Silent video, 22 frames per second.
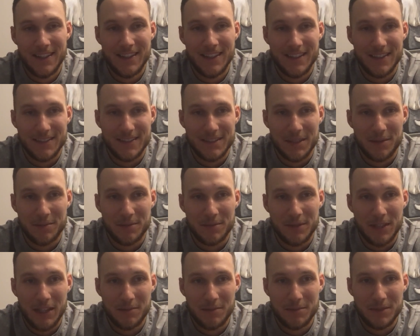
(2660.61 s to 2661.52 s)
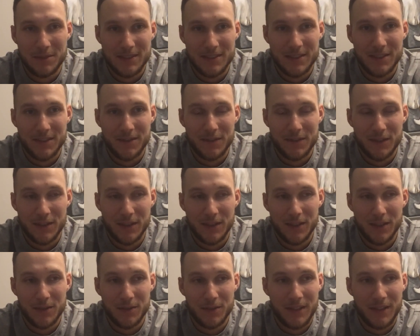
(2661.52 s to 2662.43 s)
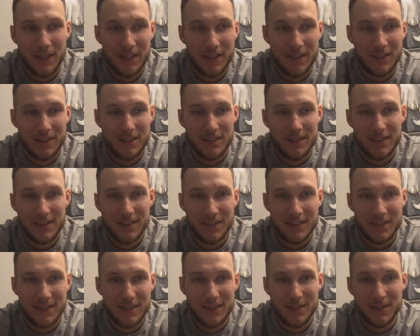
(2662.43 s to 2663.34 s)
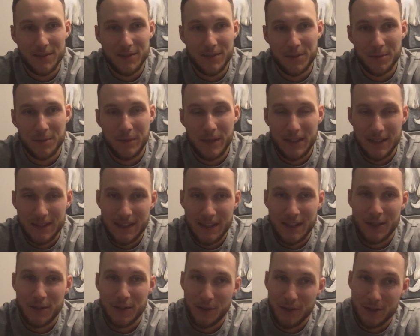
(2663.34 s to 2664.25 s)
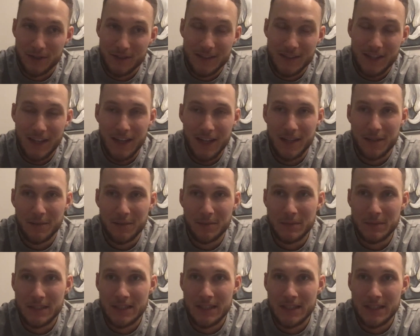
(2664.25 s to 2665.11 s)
It sometimes is difficult to get to bed like on time,